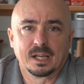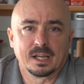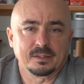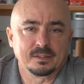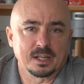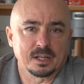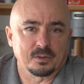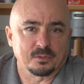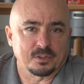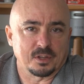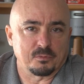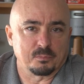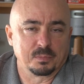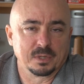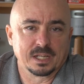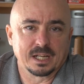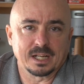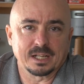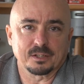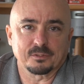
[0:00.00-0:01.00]
Now, they've
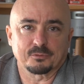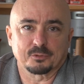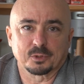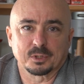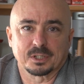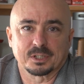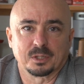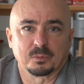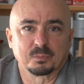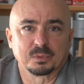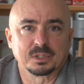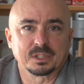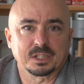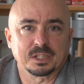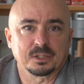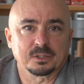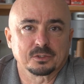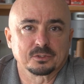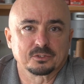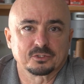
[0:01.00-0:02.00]
been at it for a couple of
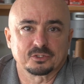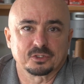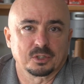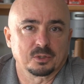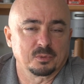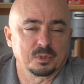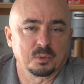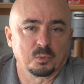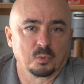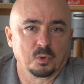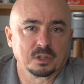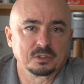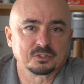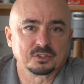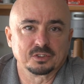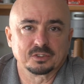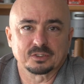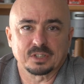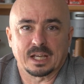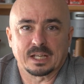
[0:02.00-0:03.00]
years, so it
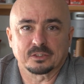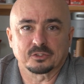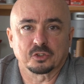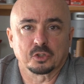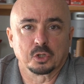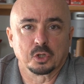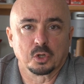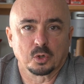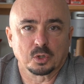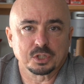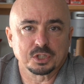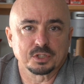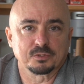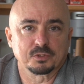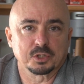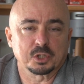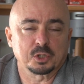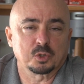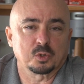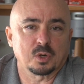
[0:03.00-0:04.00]
wasn't as large of
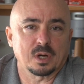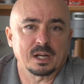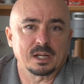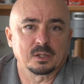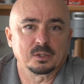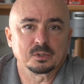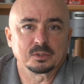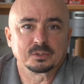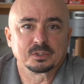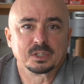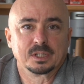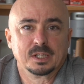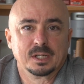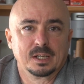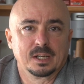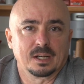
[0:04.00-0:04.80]
a crowd